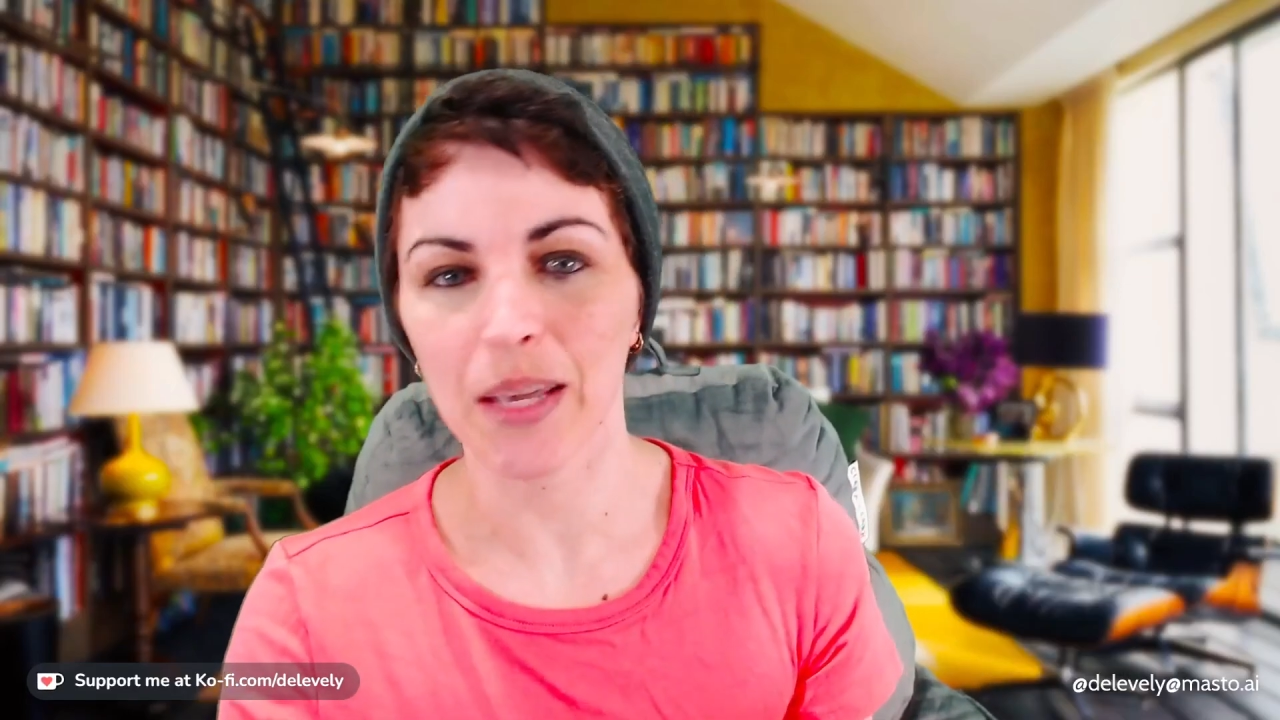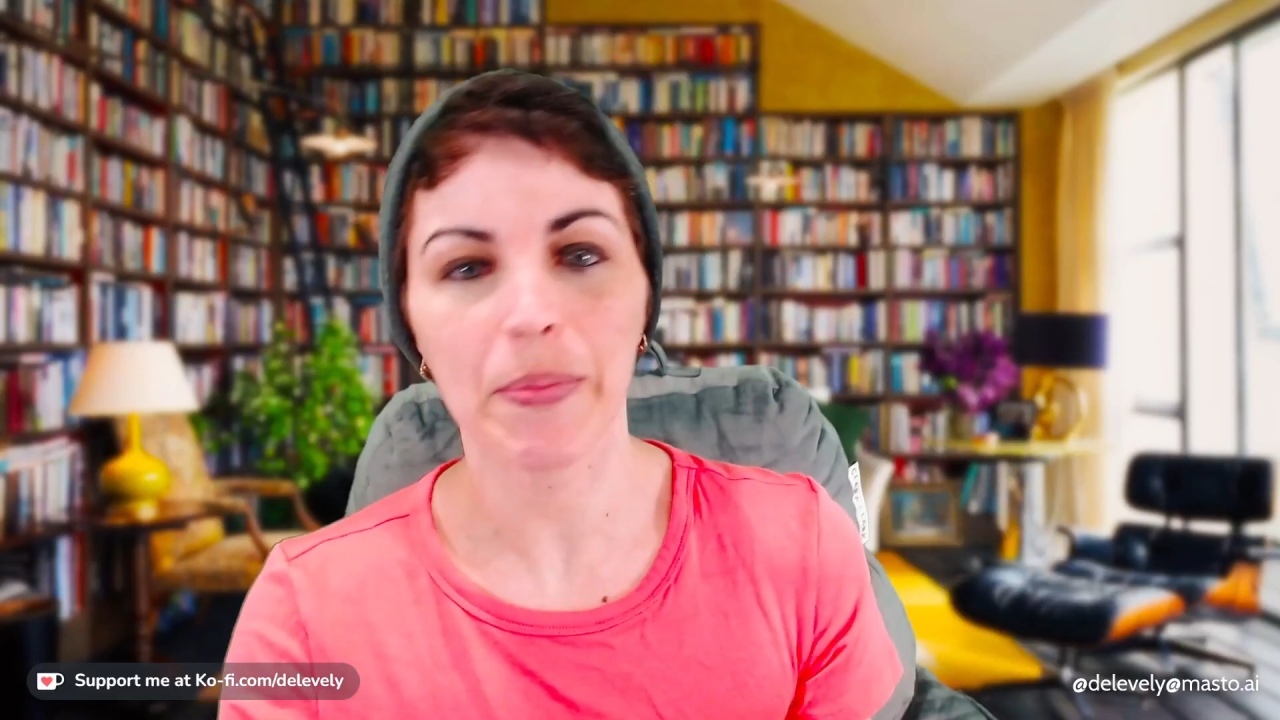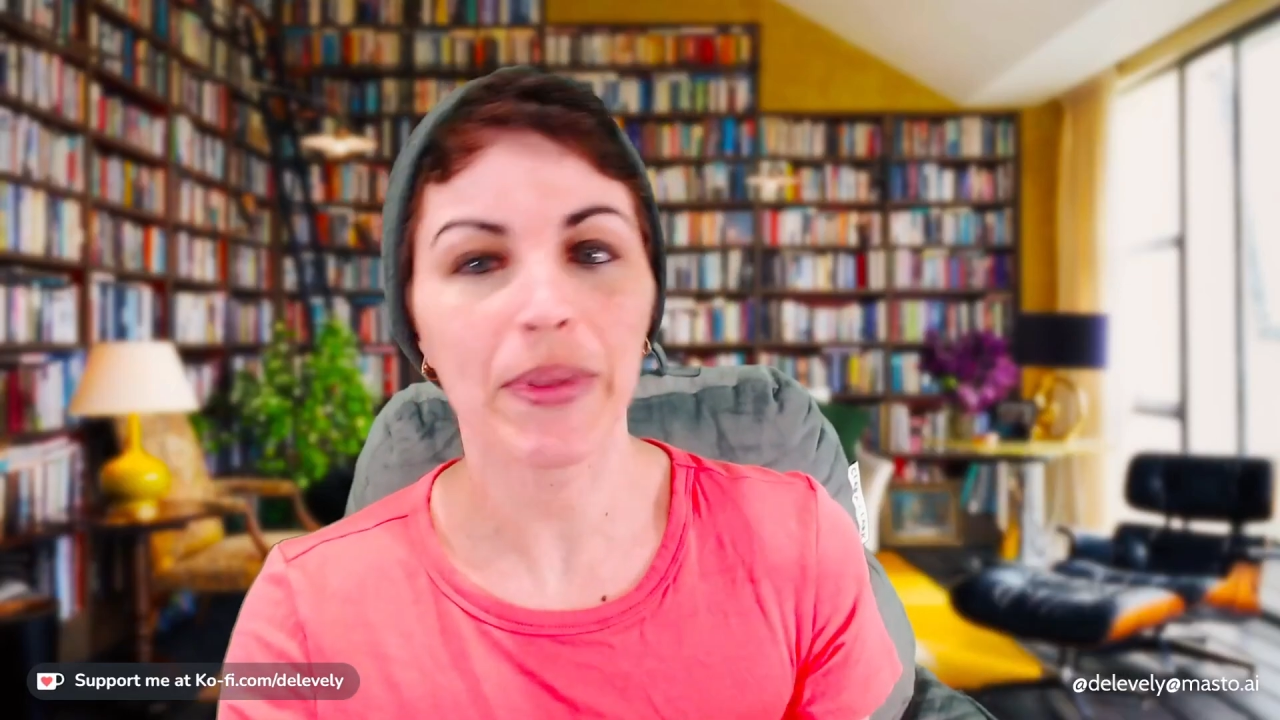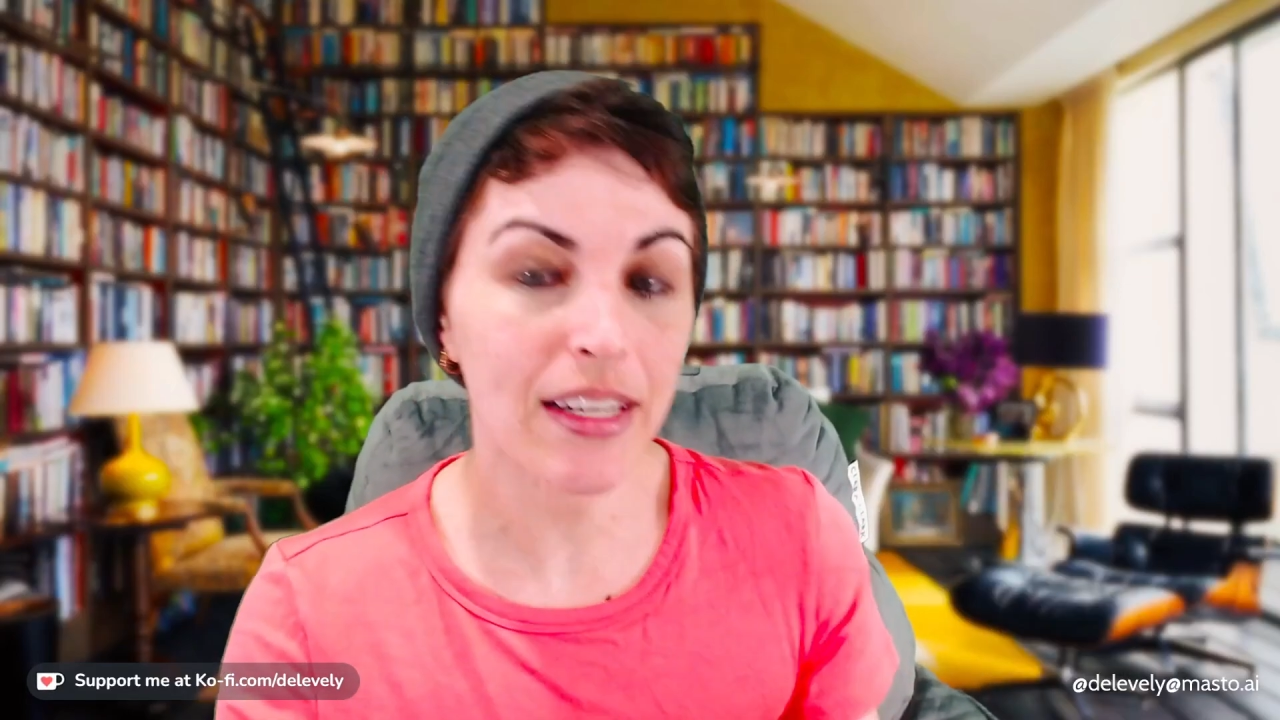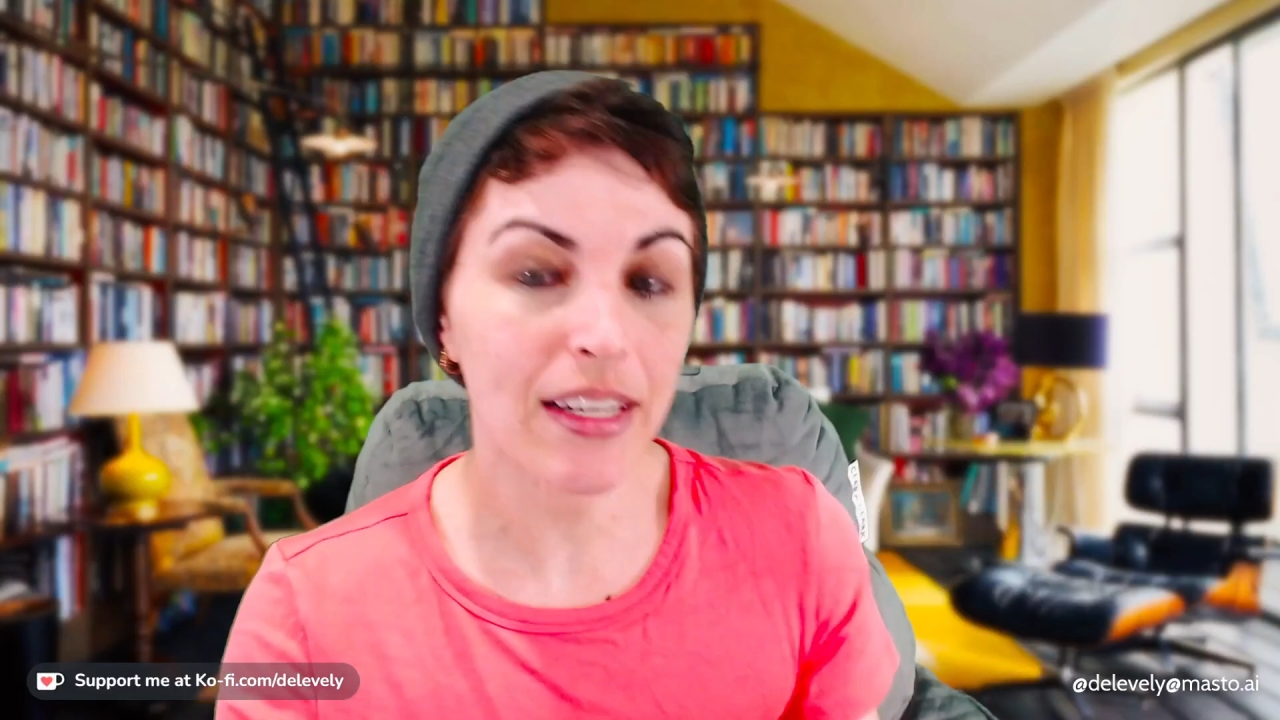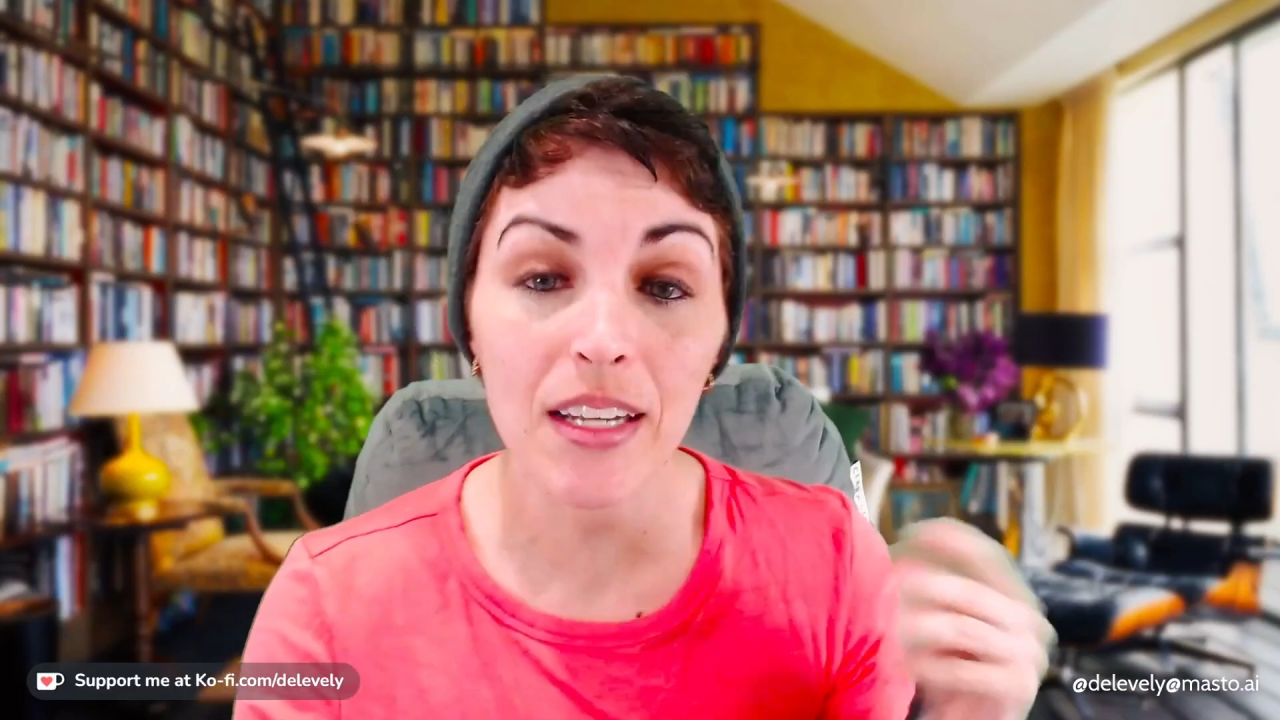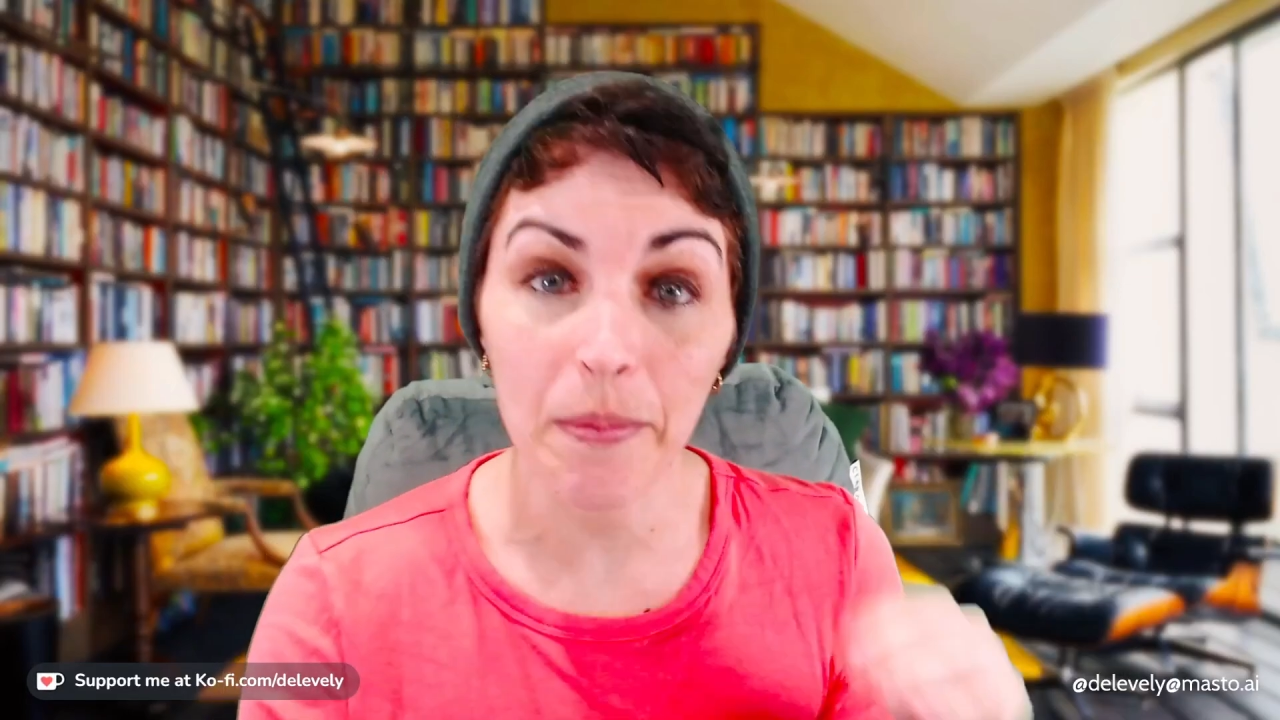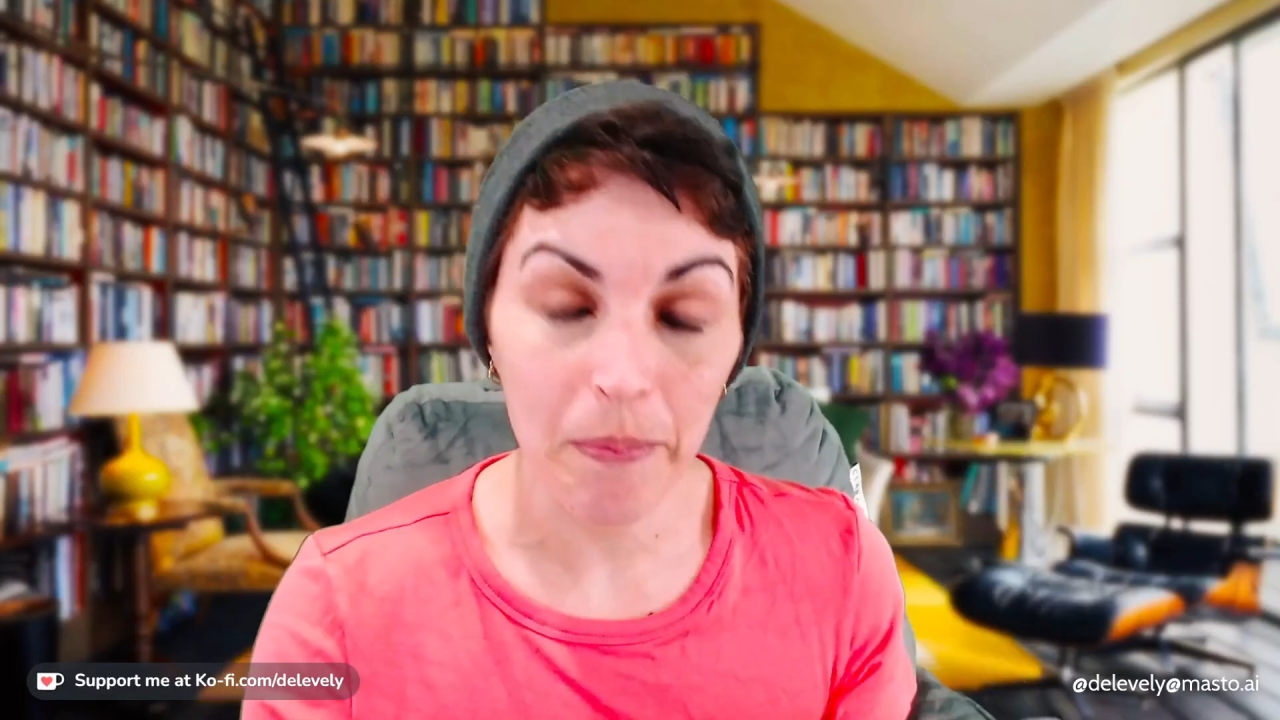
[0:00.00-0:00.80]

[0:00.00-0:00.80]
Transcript: but that doesn't